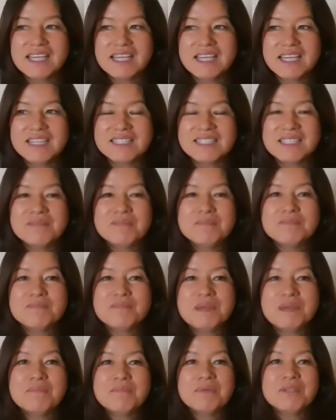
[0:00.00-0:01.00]
it seems
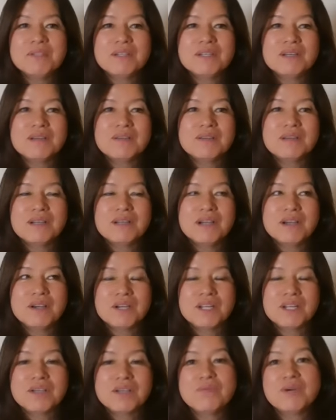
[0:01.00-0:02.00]
people are
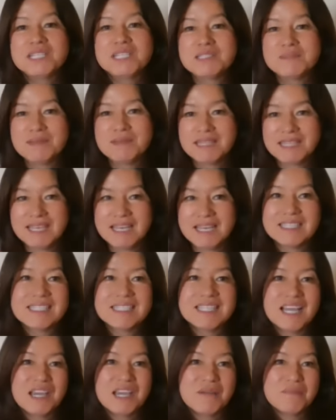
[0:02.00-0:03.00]
going to want to spend less
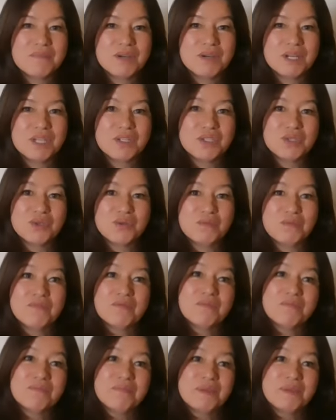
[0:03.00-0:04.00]
time on Zoom,
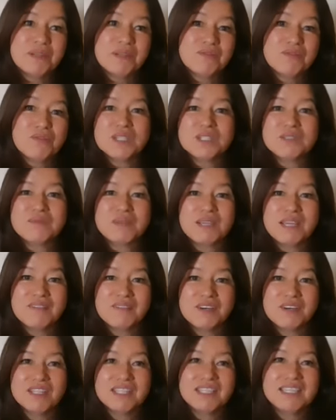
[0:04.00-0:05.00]
but of course we have
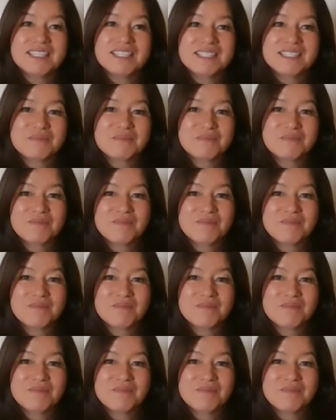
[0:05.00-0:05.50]
all these